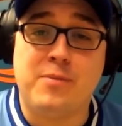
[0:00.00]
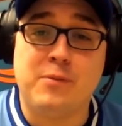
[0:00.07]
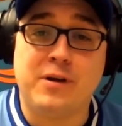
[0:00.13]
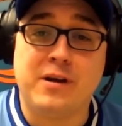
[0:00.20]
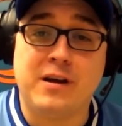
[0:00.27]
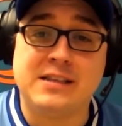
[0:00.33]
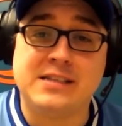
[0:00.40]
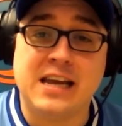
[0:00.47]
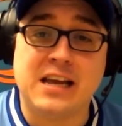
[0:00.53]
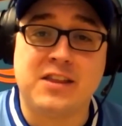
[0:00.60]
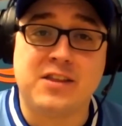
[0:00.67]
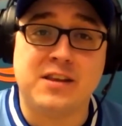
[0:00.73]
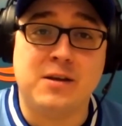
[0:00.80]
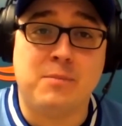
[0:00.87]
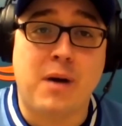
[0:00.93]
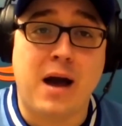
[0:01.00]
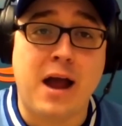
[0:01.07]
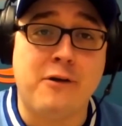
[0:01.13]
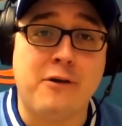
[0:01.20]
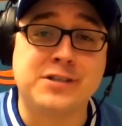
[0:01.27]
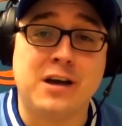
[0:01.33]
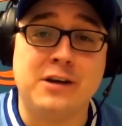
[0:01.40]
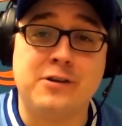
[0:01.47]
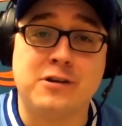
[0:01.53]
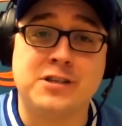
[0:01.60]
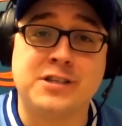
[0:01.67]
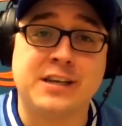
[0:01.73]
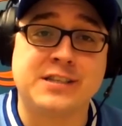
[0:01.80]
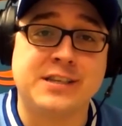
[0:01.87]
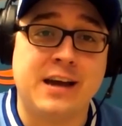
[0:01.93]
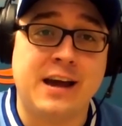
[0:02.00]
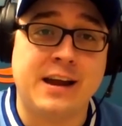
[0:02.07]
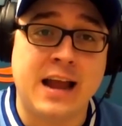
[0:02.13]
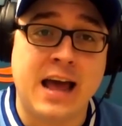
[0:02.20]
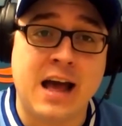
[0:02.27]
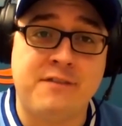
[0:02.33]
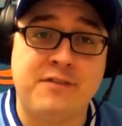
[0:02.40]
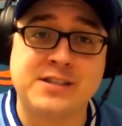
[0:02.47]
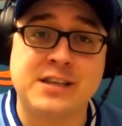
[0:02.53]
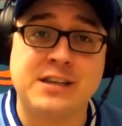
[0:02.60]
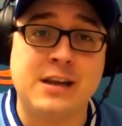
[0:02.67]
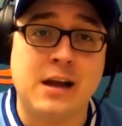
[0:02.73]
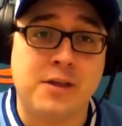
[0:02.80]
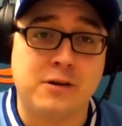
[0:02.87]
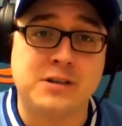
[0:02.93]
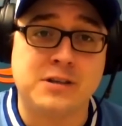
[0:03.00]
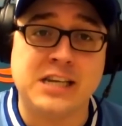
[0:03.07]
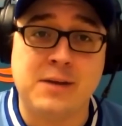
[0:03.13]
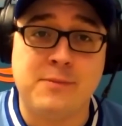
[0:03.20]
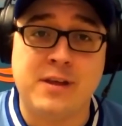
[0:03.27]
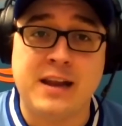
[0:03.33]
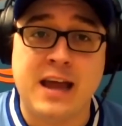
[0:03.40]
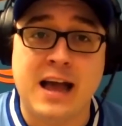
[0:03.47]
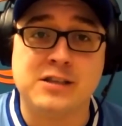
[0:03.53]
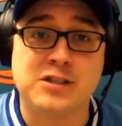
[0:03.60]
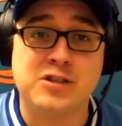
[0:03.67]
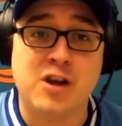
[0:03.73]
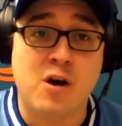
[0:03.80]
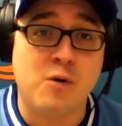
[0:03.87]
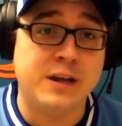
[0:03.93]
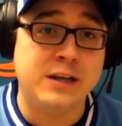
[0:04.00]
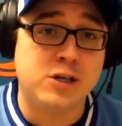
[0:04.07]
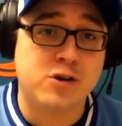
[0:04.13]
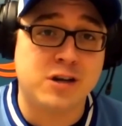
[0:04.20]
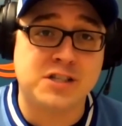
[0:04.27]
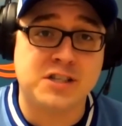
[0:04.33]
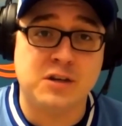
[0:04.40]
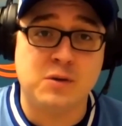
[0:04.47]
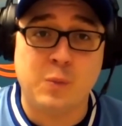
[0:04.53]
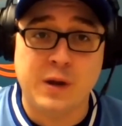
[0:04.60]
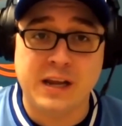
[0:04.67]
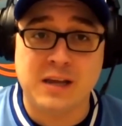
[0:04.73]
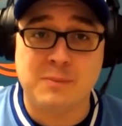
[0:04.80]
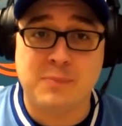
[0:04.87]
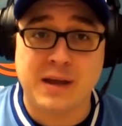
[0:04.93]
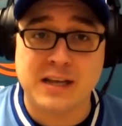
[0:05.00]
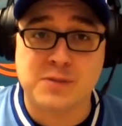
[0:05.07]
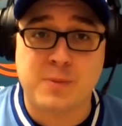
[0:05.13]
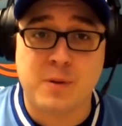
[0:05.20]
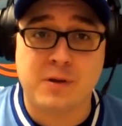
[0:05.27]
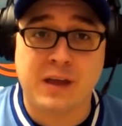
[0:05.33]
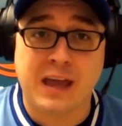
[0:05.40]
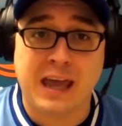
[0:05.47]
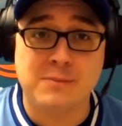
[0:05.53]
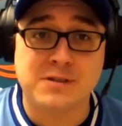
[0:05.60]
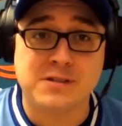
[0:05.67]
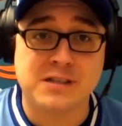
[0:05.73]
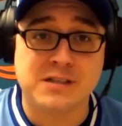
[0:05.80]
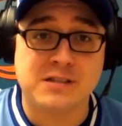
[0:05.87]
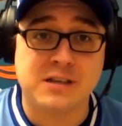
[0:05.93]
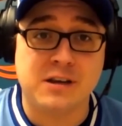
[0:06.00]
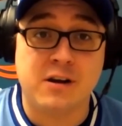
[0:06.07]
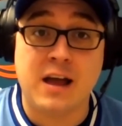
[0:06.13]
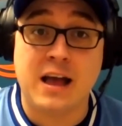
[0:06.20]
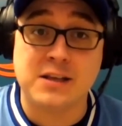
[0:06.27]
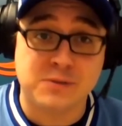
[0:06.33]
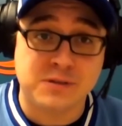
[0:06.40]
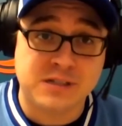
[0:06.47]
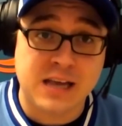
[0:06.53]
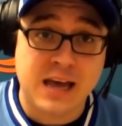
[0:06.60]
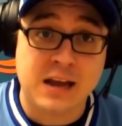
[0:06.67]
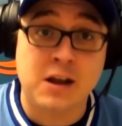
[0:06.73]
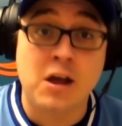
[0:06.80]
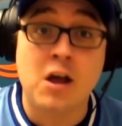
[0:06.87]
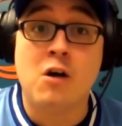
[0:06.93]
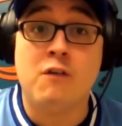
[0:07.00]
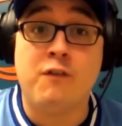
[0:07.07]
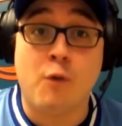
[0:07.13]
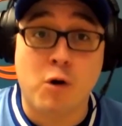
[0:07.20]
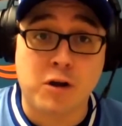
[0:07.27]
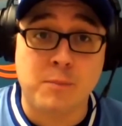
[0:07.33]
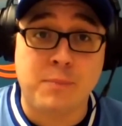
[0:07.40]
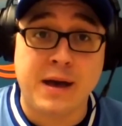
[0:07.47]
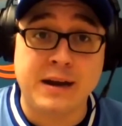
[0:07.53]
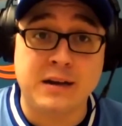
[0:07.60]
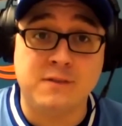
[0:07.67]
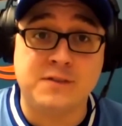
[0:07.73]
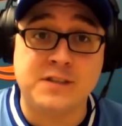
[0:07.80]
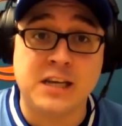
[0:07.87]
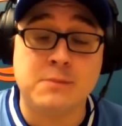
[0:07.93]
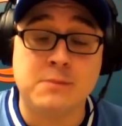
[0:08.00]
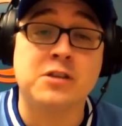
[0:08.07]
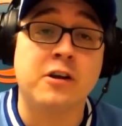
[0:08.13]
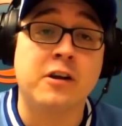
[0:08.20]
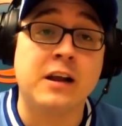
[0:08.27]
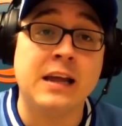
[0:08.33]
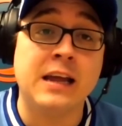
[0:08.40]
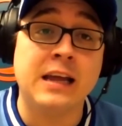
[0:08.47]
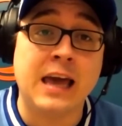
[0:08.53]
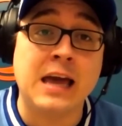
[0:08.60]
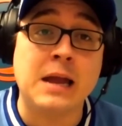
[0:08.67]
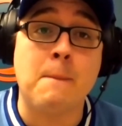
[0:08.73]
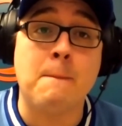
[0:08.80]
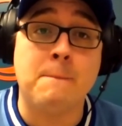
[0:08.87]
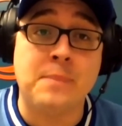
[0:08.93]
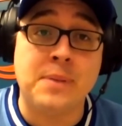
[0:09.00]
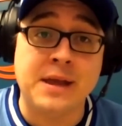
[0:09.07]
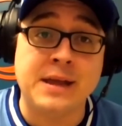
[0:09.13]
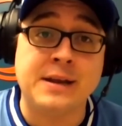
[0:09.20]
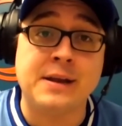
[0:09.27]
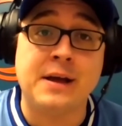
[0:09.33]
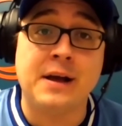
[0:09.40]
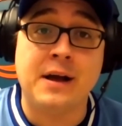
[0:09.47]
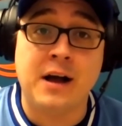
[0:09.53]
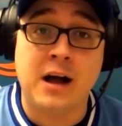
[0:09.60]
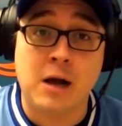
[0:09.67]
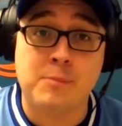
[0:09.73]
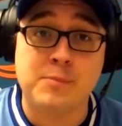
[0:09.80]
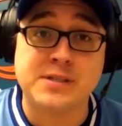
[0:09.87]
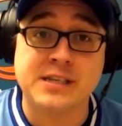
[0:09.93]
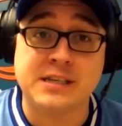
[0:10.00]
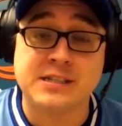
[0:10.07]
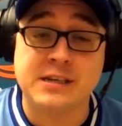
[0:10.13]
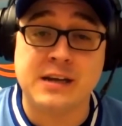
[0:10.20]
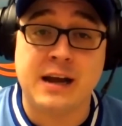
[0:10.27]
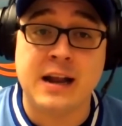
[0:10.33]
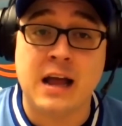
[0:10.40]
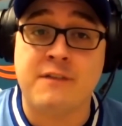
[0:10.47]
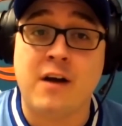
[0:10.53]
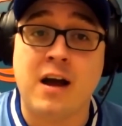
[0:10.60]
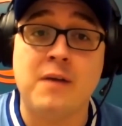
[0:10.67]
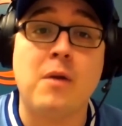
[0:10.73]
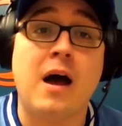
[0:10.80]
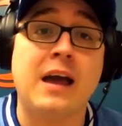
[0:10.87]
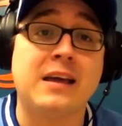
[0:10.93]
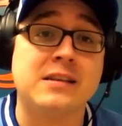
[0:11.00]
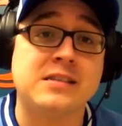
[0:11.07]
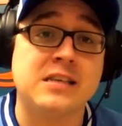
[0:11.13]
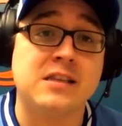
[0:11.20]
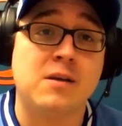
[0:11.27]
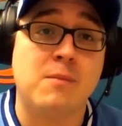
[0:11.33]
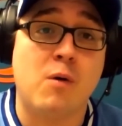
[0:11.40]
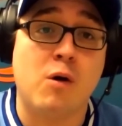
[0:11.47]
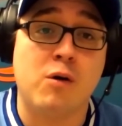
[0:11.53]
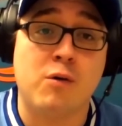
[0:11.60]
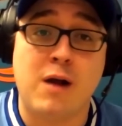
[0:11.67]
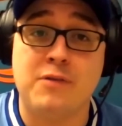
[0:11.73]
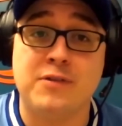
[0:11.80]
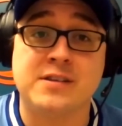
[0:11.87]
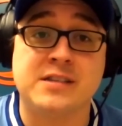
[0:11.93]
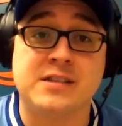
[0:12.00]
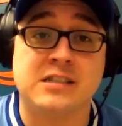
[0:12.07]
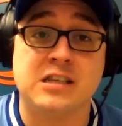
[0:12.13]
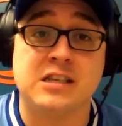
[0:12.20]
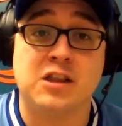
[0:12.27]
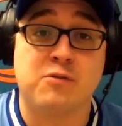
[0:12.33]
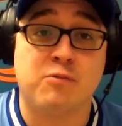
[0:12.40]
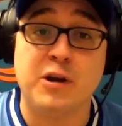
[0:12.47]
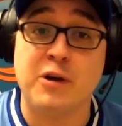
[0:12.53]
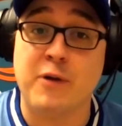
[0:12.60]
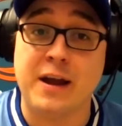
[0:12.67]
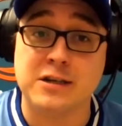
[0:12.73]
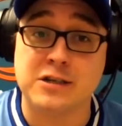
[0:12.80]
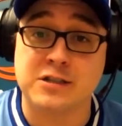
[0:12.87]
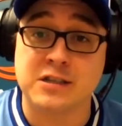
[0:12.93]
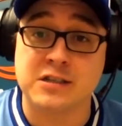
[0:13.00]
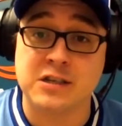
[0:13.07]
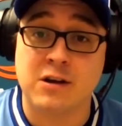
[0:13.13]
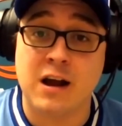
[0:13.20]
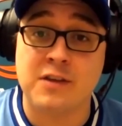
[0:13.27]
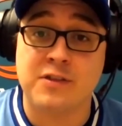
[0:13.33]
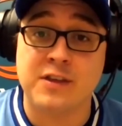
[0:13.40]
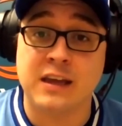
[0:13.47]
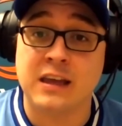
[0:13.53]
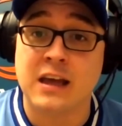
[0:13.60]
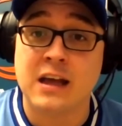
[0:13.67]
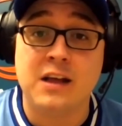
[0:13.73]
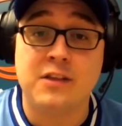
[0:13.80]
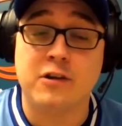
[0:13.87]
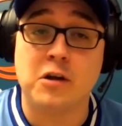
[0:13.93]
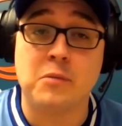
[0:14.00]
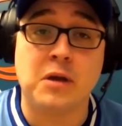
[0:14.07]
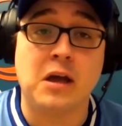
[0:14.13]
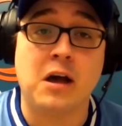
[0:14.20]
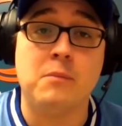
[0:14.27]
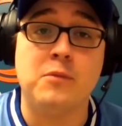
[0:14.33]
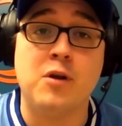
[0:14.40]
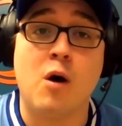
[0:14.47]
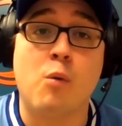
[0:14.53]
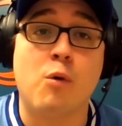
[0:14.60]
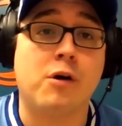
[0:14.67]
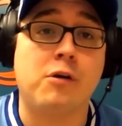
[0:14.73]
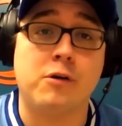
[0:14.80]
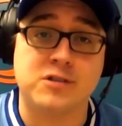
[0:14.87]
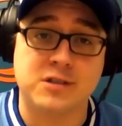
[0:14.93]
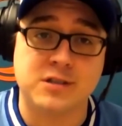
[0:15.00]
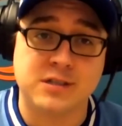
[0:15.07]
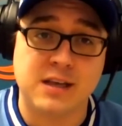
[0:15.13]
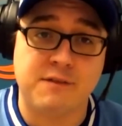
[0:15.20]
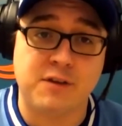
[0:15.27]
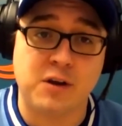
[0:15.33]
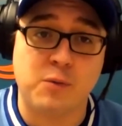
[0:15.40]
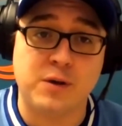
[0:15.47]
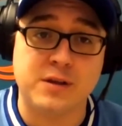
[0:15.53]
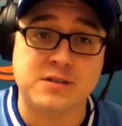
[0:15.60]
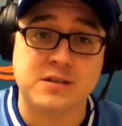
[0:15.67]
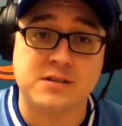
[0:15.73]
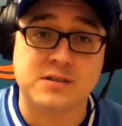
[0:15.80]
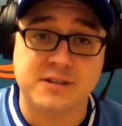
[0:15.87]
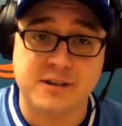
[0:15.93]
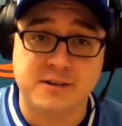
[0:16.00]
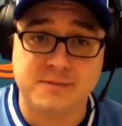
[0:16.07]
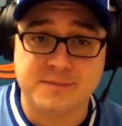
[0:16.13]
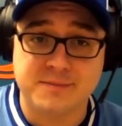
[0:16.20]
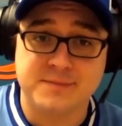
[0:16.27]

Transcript: but we got to take the Pirates under sixty-nine and a half. That's another team that has no interest in winning baseball games this year. As we said, four competitive teams, they're going to get beat up sixty-nine and a half. I, I could see them more around the sixty-three range this year. I think they're going to become nowhere close to seventy wins this year.